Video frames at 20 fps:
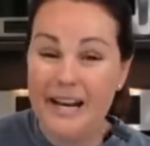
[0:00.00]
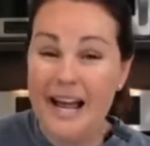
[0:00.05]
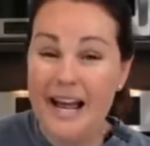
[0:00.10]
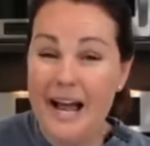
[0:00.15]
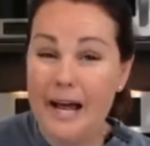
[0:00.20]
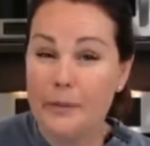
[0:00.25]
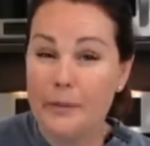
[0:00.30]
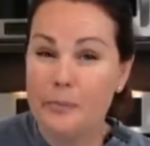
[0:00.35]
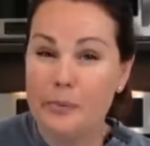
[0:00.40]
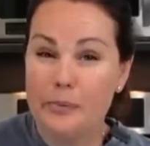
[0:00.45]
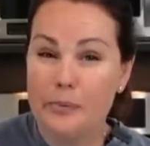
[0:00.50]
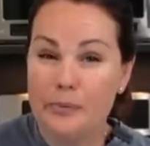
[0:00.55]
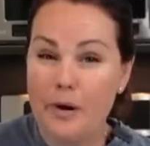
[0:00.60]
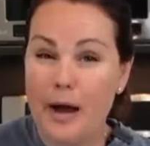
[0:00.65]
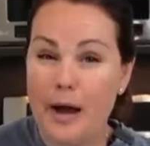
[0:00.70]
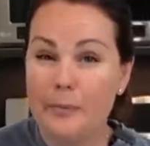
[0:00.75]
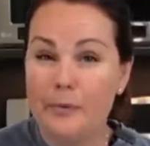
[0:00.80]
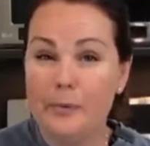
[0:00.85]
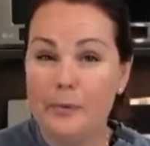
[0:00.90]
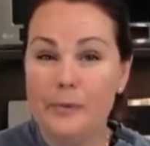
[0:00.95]
gonna add
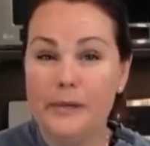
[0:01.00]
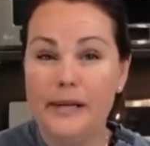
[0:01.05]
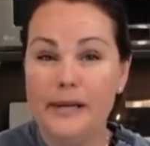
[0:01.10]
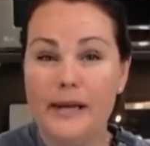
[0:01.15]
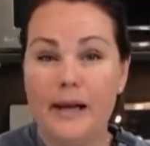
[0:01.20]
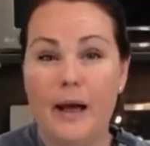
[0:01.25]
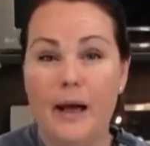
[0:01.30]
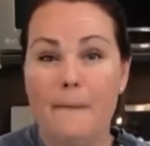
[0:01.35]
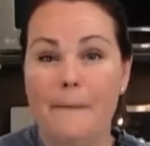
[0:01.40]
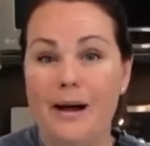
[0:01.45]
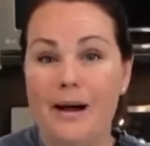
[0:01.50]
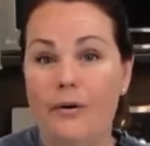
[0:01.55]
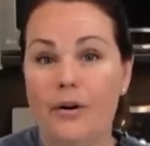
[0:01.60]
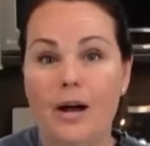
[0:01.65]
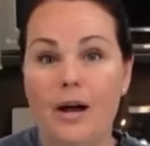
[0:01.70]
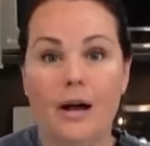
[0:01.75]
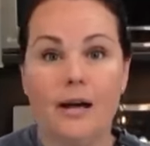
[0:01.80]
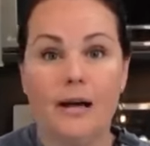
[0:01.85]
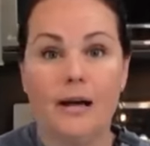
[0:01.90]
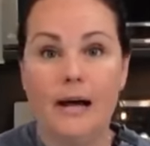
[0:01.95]
probably
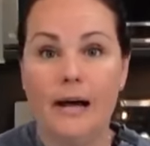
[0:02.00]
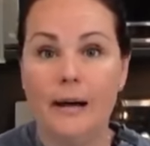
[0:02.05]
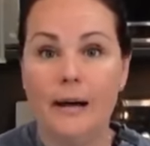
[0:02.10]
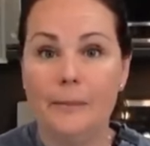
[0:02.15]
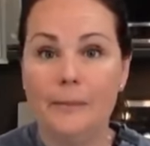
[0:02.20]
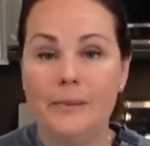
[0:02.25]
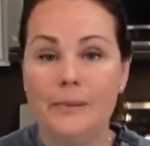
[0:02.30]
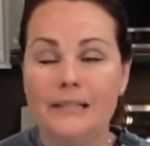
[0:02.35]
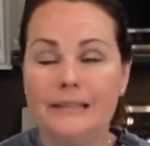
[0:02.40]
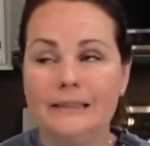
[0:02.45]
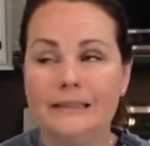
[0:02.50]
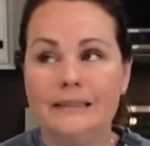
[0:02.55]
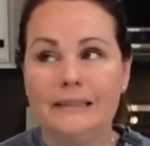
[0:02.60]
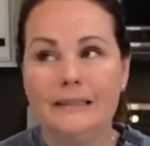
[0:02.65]
about a cup,